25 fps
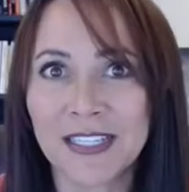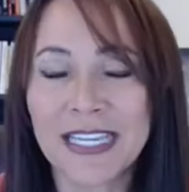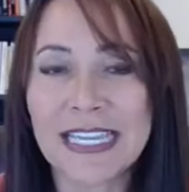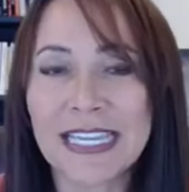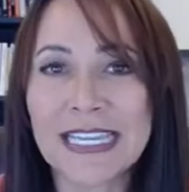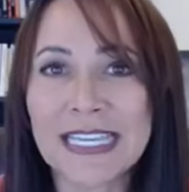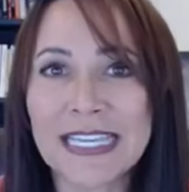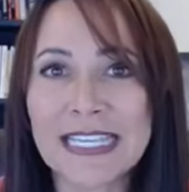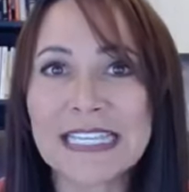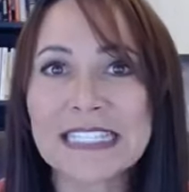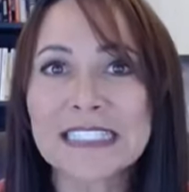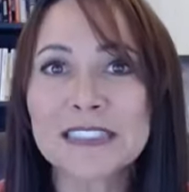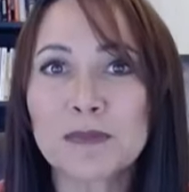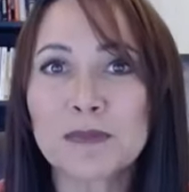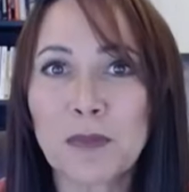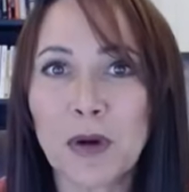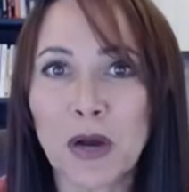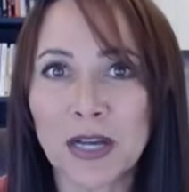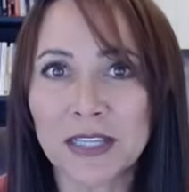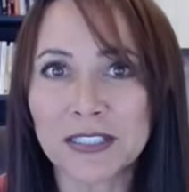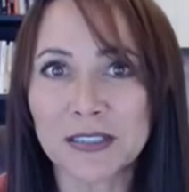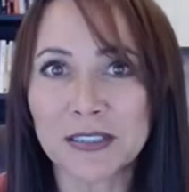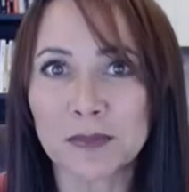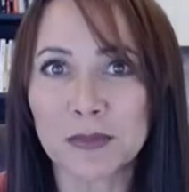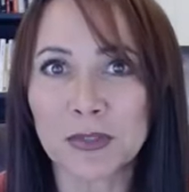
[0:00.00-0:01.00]
It is
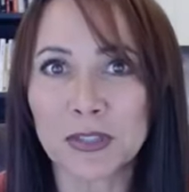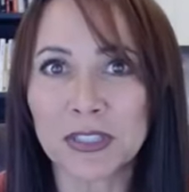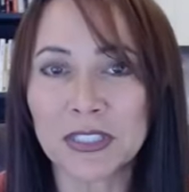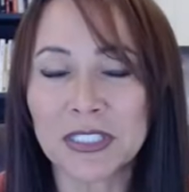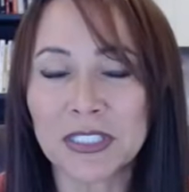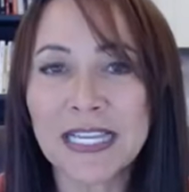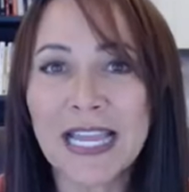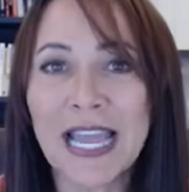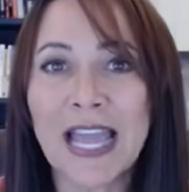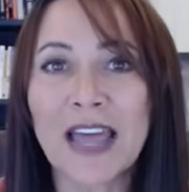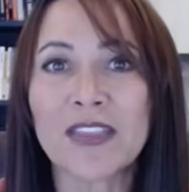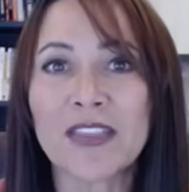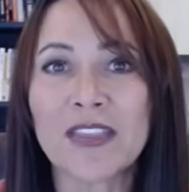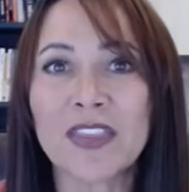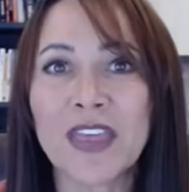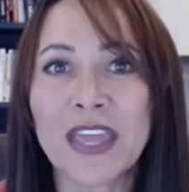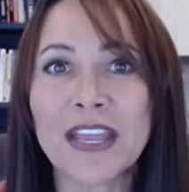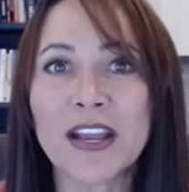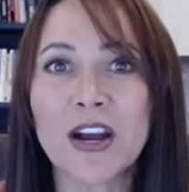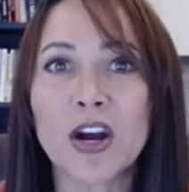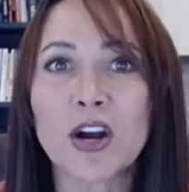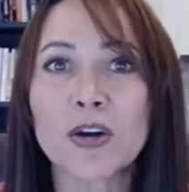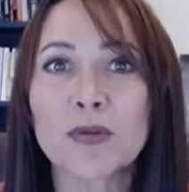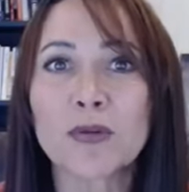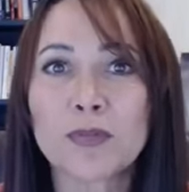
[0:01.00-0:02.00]
possible, and
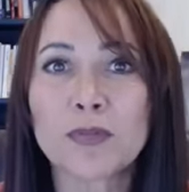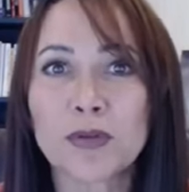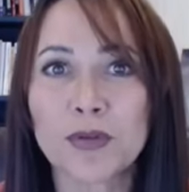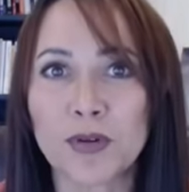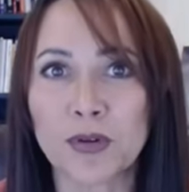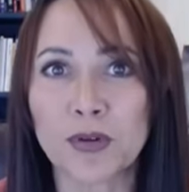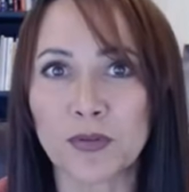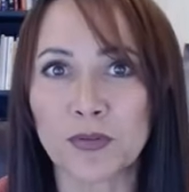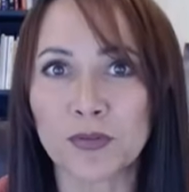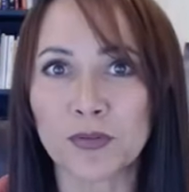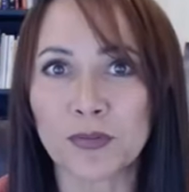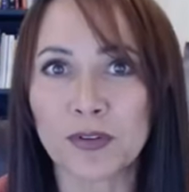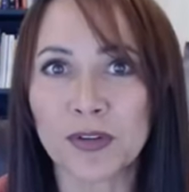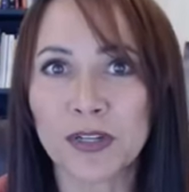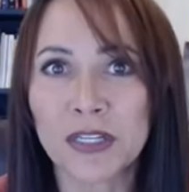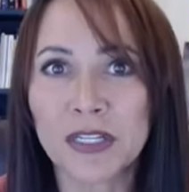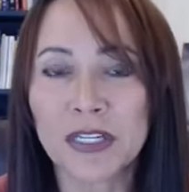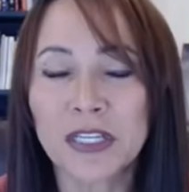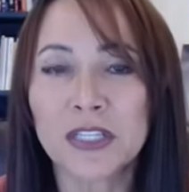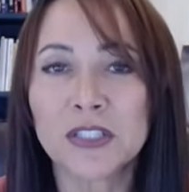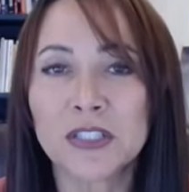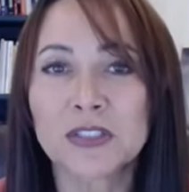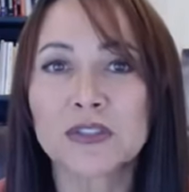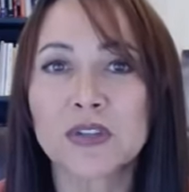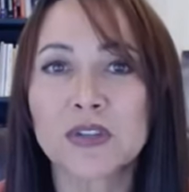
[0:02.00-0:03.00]
they are proof.
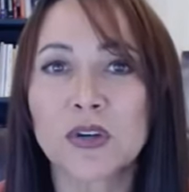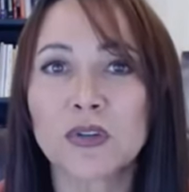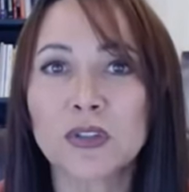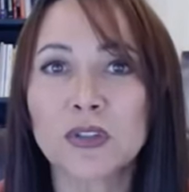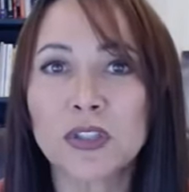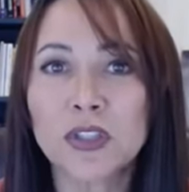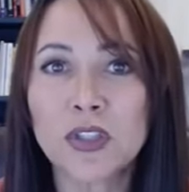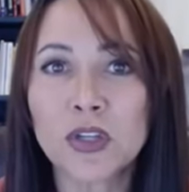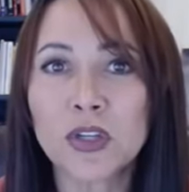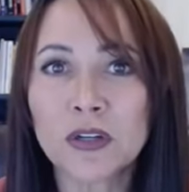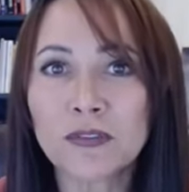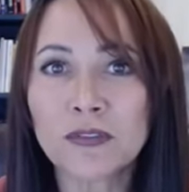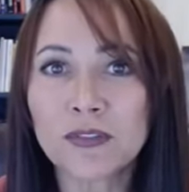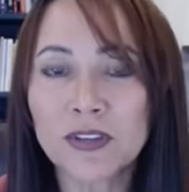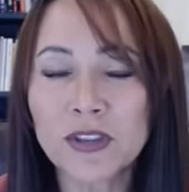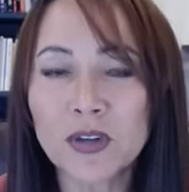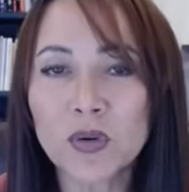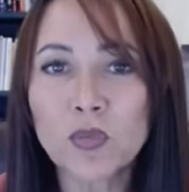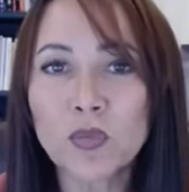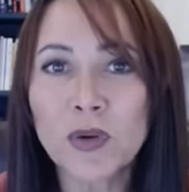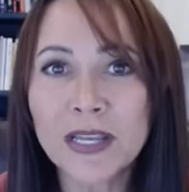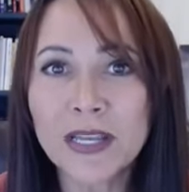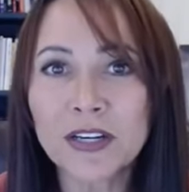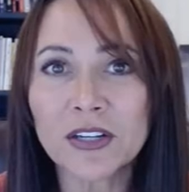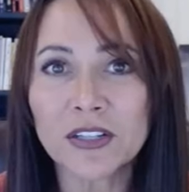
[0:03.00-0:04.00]
So look for the
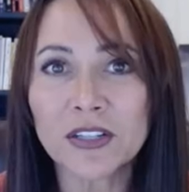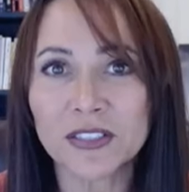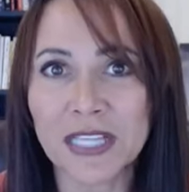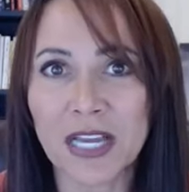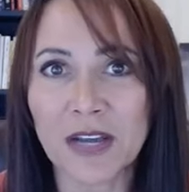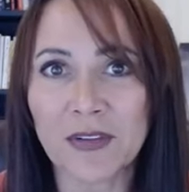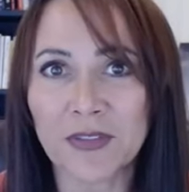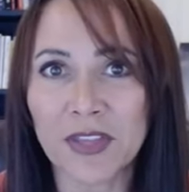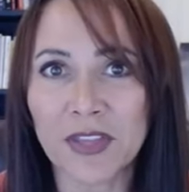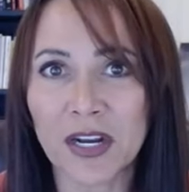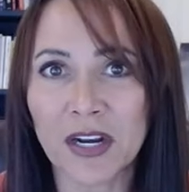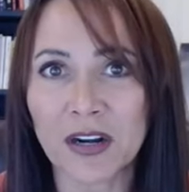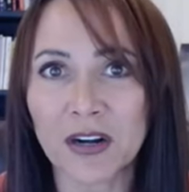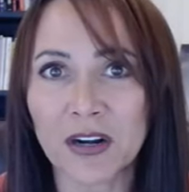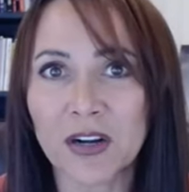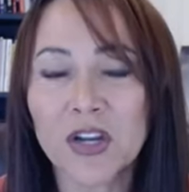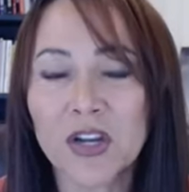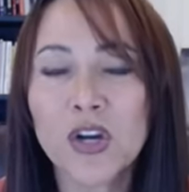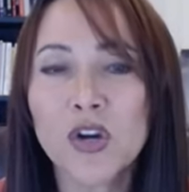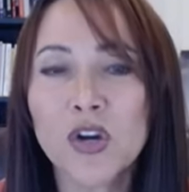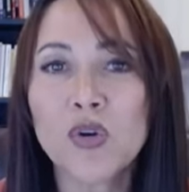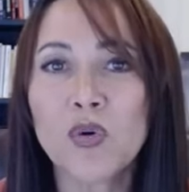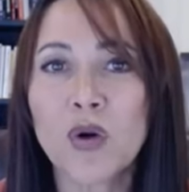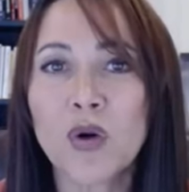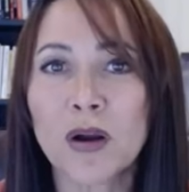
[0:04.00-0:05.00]
winners out there
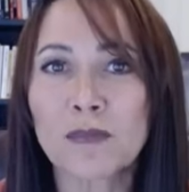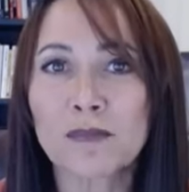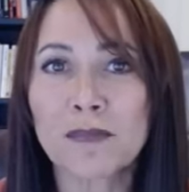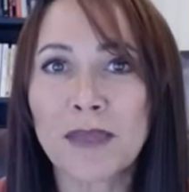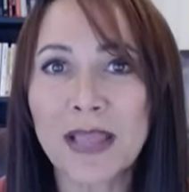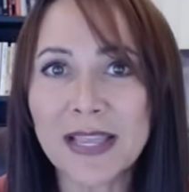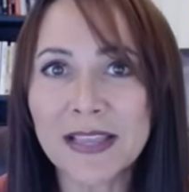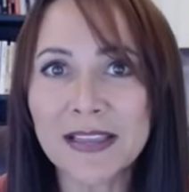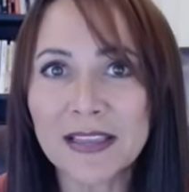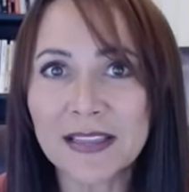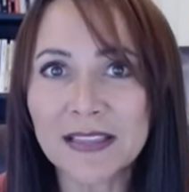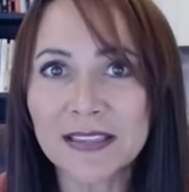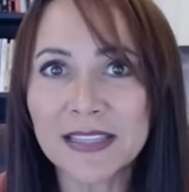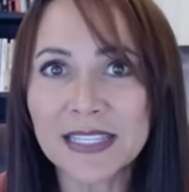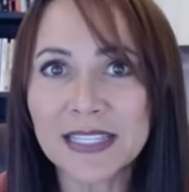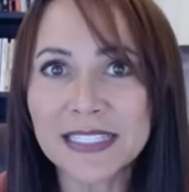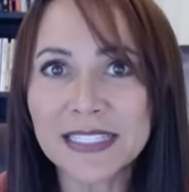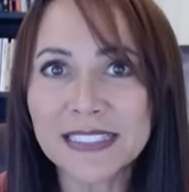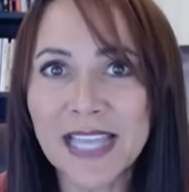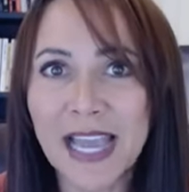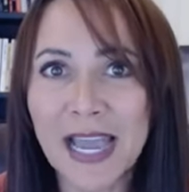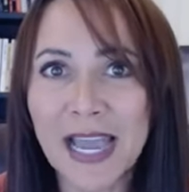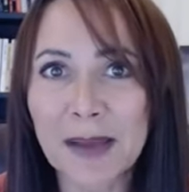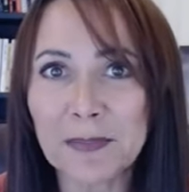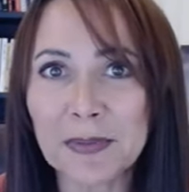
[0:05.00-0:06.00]
who are making
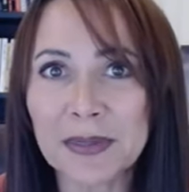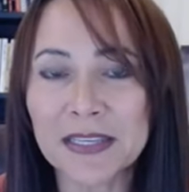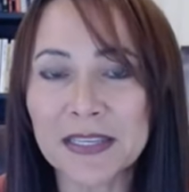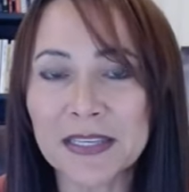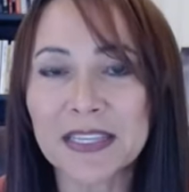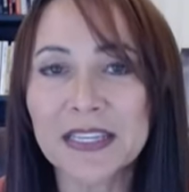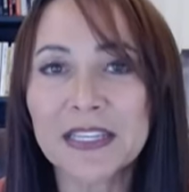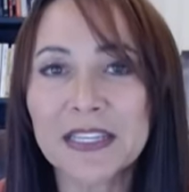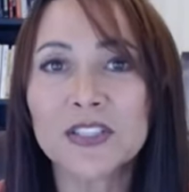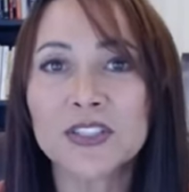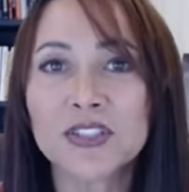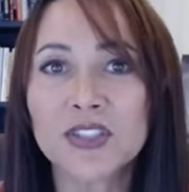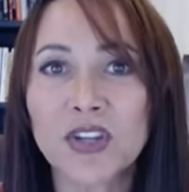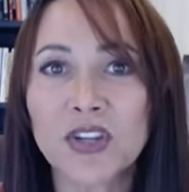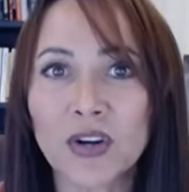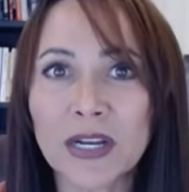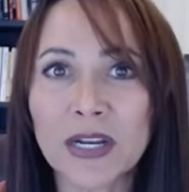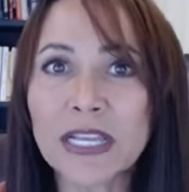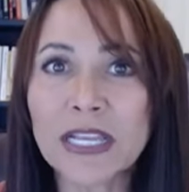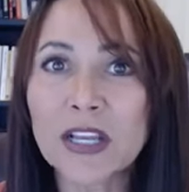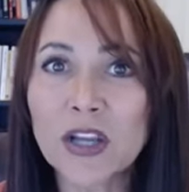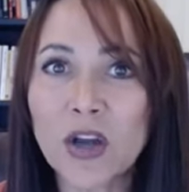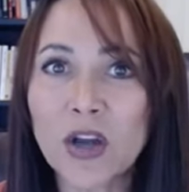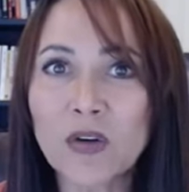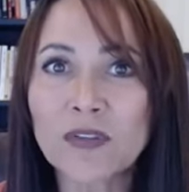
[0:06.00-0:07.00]
things happen
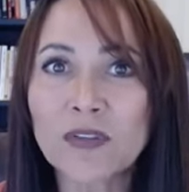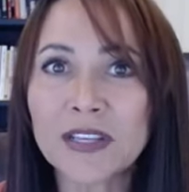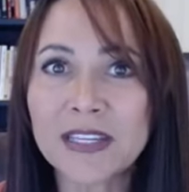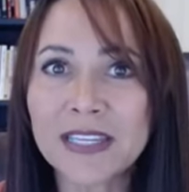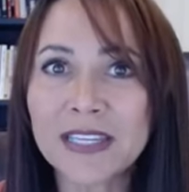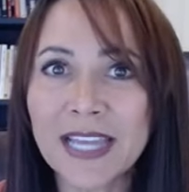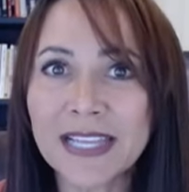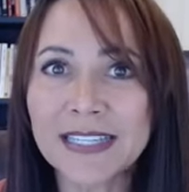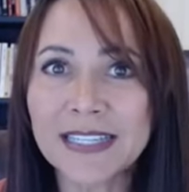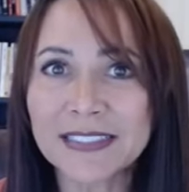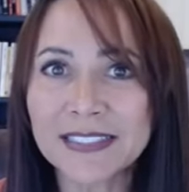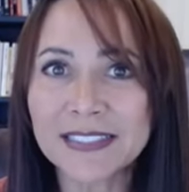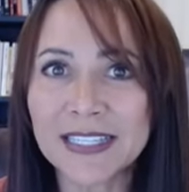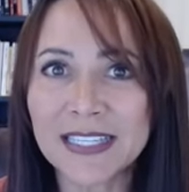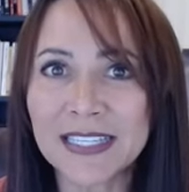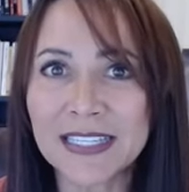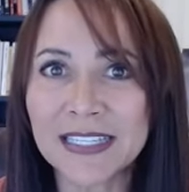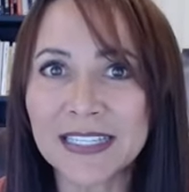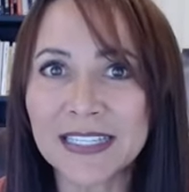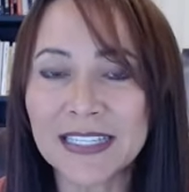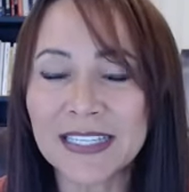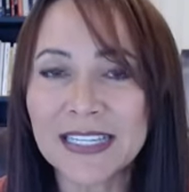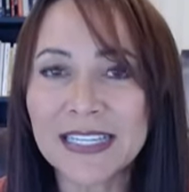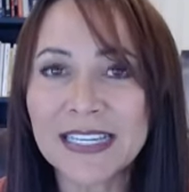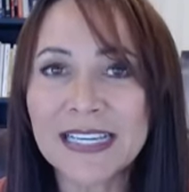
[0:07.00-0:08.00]
during COVID
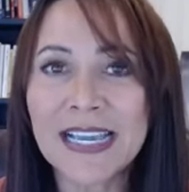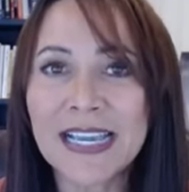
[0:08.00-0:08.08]
19.